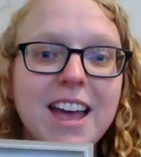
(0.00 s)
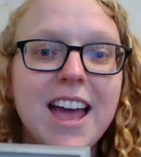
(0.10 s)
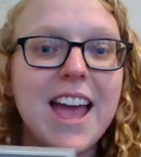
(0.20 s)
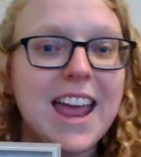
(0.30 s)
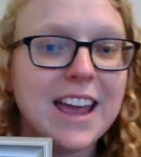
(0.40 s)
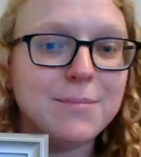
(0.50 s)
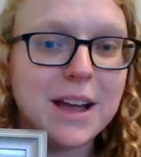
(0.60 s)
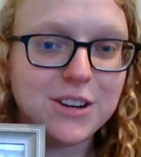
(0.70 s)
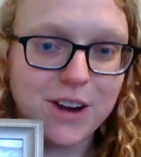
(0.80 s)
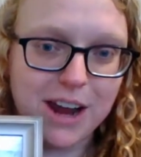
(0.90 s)
and
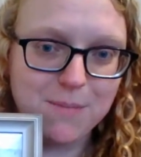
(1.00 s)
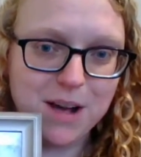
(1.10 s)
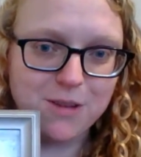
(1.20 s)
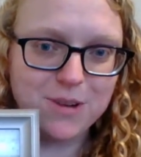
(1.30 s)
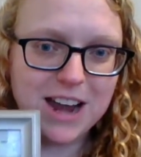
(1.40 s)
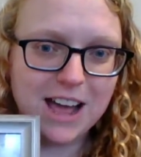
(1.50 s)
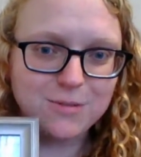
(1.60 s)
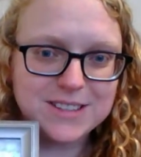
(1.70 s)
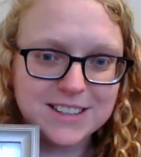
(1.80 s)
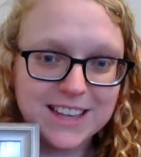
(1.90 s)
my grandma when I
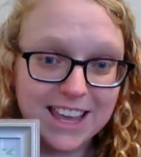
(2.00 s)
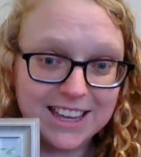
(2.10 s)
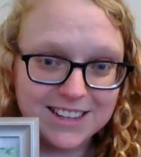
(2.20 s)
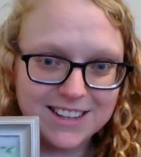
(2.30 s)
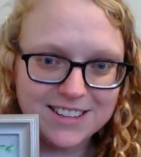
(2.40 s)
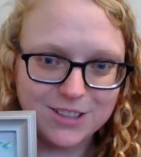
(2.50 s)
was a kid.